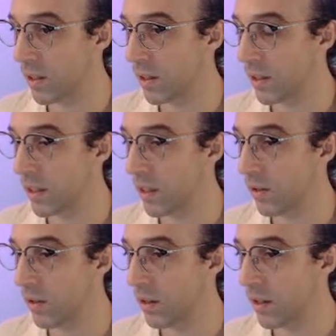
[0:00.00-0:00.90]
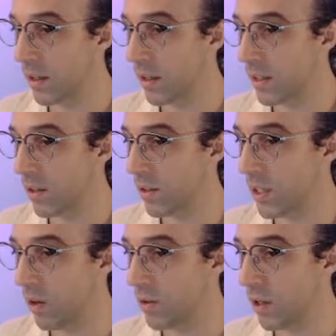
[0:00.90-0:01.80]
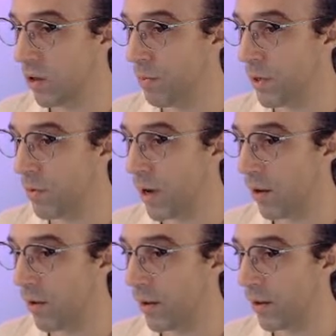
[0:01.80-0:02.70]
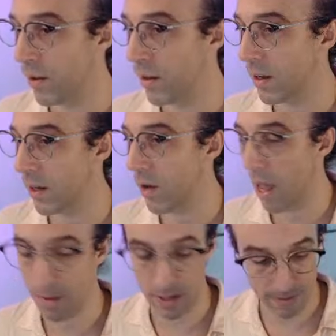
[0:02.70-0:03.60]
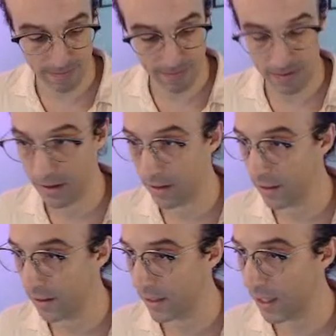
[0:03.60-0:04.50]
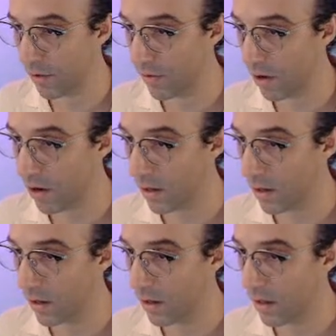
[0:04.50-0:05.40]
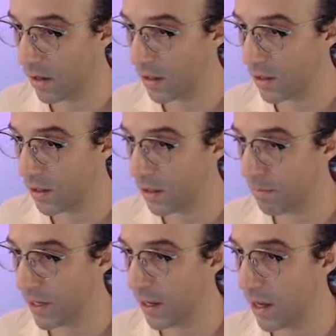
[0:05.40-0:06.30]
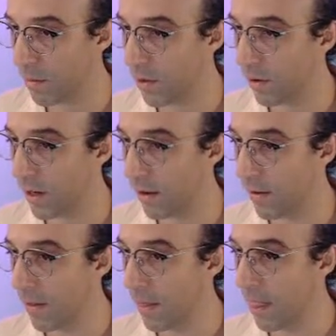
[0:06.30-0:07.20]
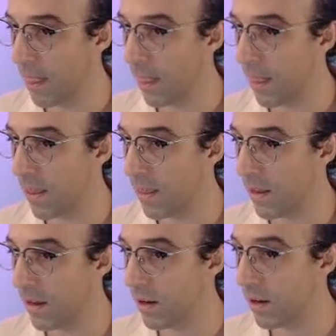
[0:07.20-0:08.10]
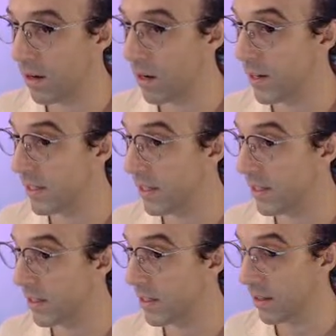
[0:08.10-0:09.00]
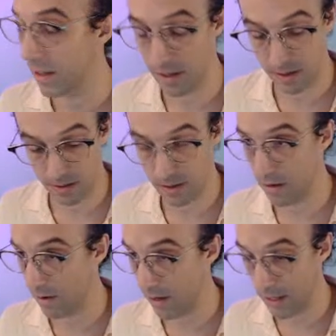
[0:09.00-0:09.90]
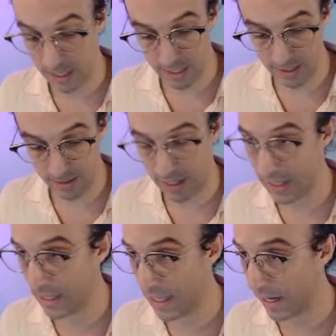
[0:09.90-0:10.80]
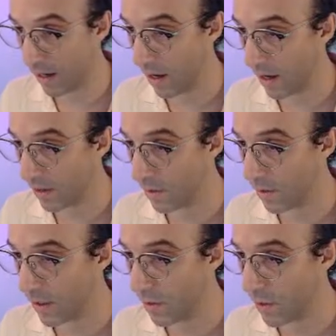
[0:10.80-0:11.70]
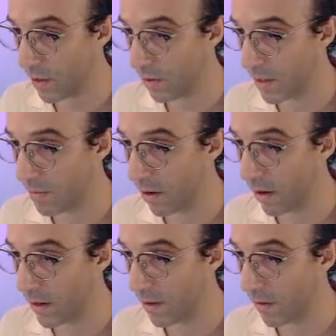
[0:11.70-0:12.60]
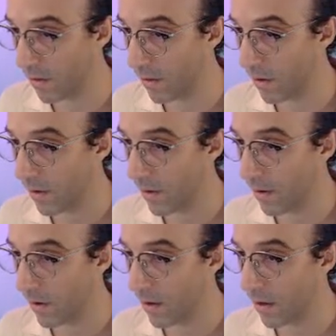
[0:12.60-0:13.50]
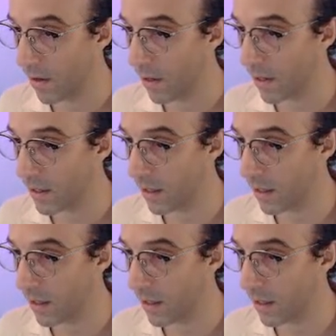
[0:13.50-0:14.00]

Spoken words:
His little toes are looping around and grabbing it. Thank you, frog. Such a big help. Okay. And then I erase this. All right, that's his leg. Now I need to redo this part here. His